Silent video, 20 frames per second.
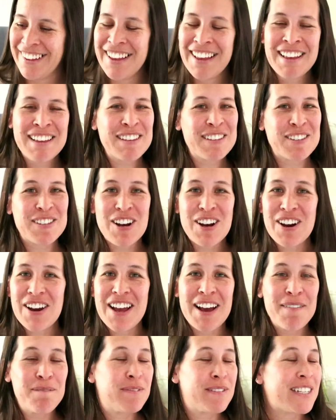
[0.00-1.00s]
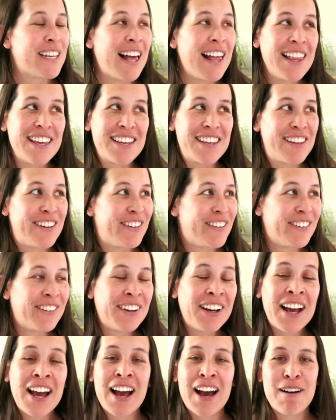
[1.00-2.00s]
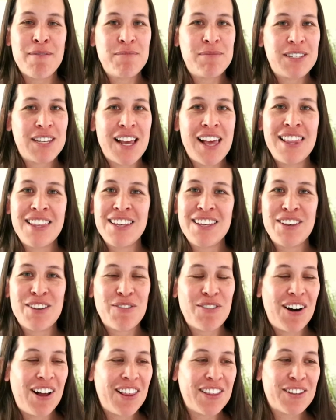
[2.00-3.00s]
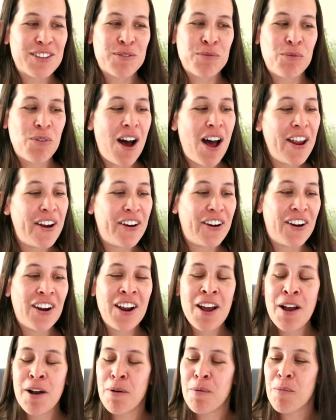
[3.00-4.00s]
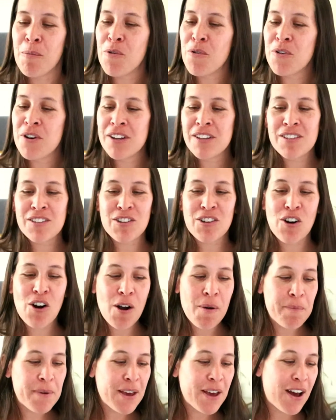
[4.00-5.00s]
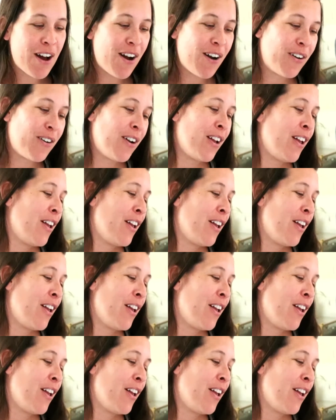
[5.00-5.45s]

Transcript: Sorry, I'm telling you all this water, Moon in Scorpio,